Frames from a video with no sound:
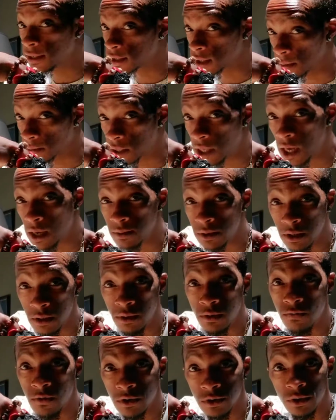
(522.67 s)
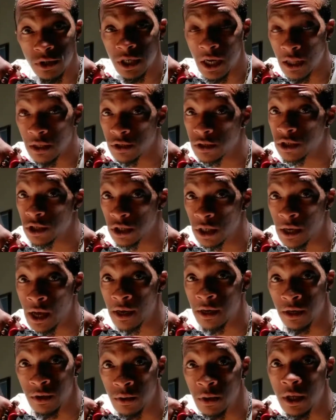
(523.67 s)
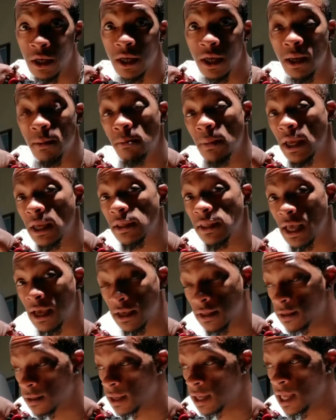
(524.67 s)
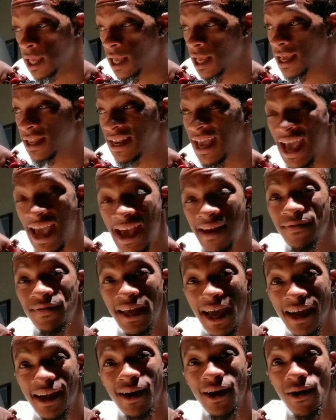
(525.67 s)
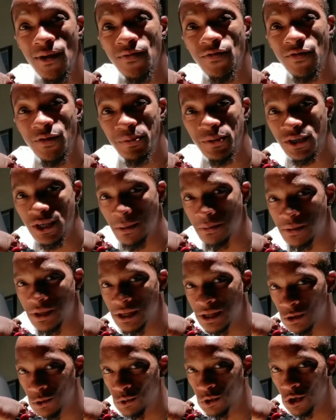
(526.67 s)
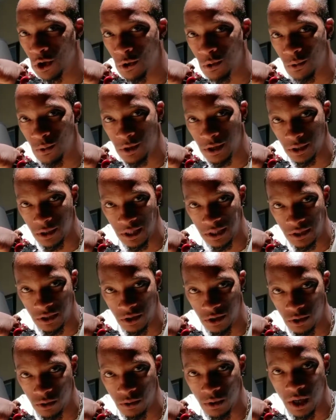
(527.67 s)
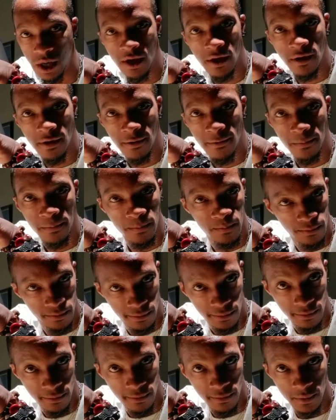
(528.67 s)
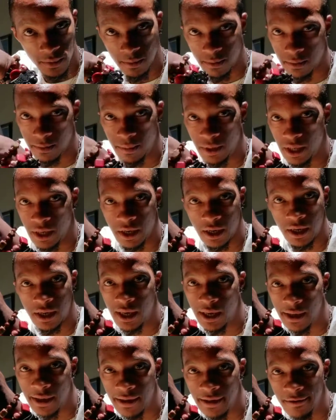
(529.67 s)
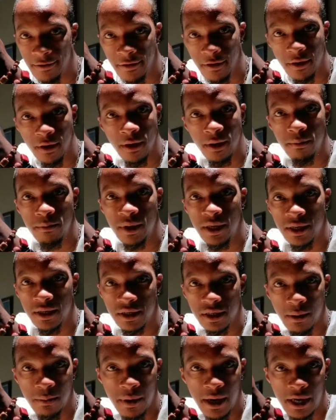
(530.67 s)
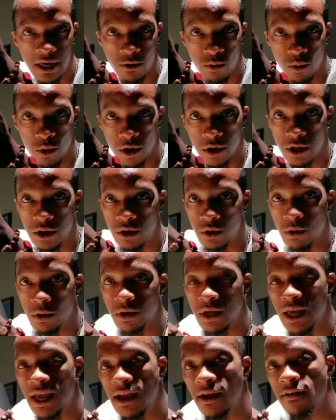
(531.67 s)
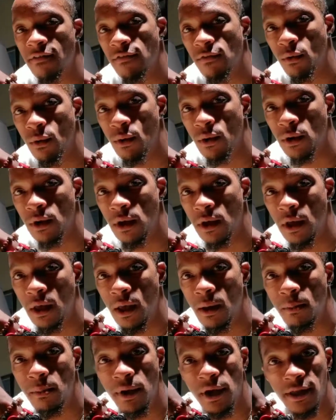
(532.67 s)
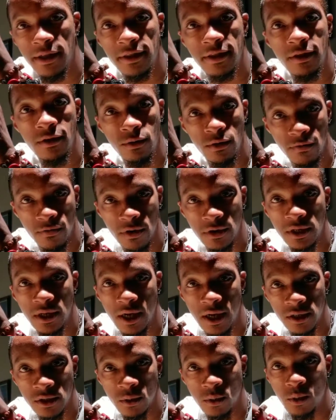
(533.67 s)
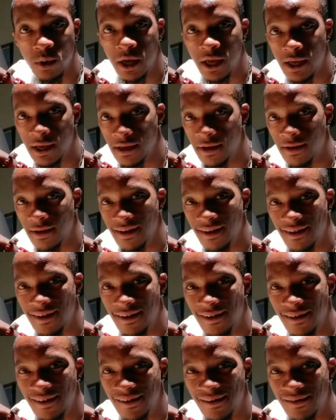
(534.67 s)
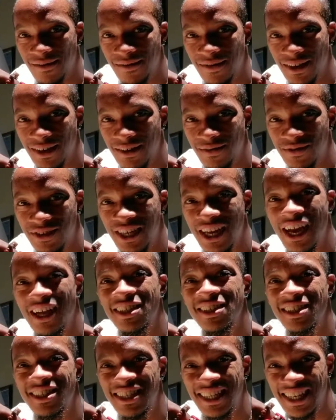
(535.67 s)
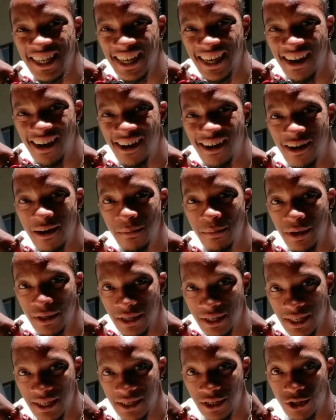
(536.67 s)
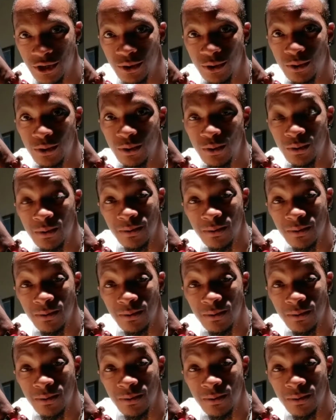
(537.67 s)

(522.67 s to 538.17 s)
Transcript: sometimes the universe will challenge the shit out of you and have that come from something you don't want to listen to. Be it a kid, be it somebody at work you don't care for, but the universe has a way of challenging our ability to